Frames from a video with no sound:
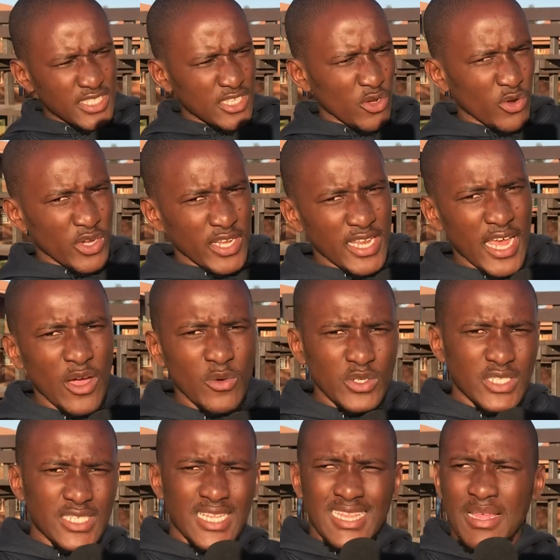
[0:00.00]
the only
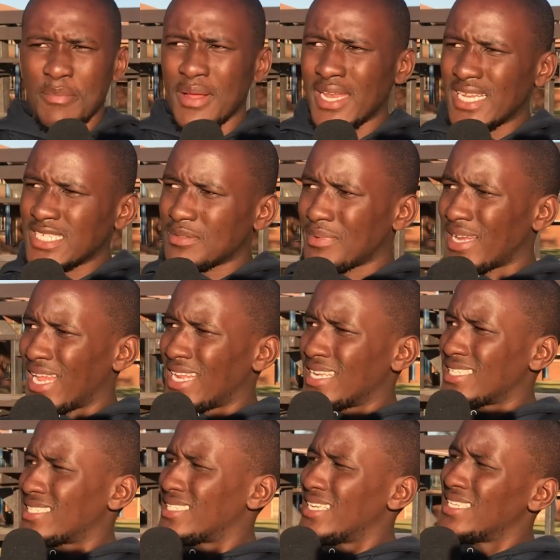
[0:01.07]
language that the management
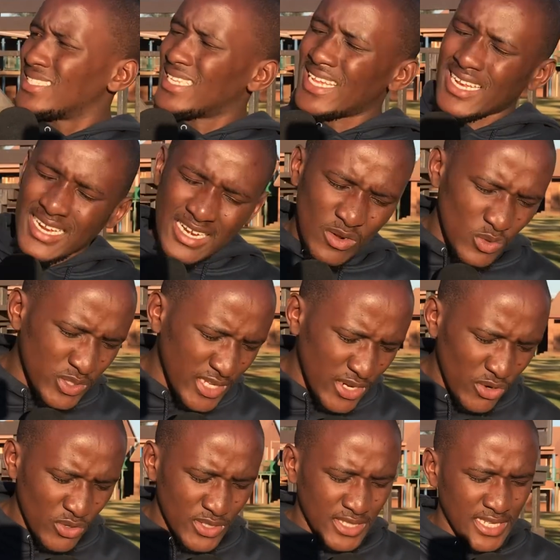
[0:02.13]
understands, and then I will say
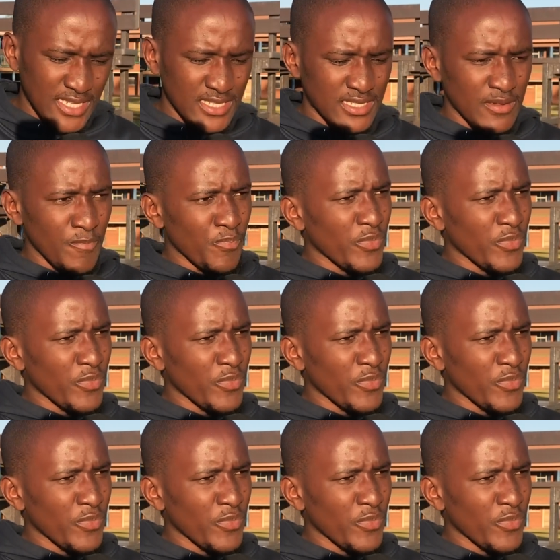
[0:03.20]
nonsense.